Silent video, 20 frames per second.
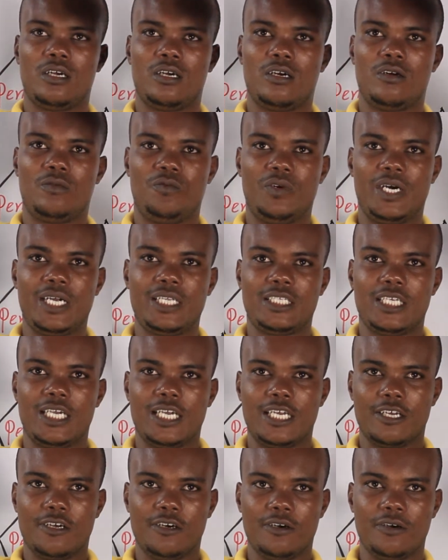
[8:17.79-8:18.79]
A
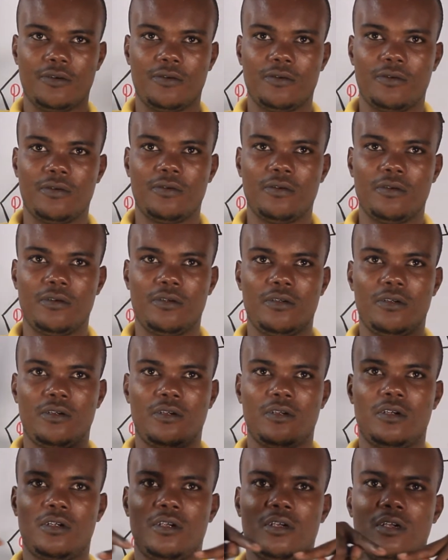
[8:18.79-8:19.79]
rectangle.
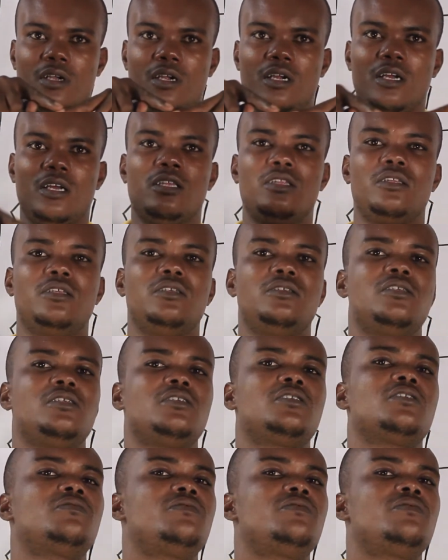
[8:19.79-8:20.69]
This is a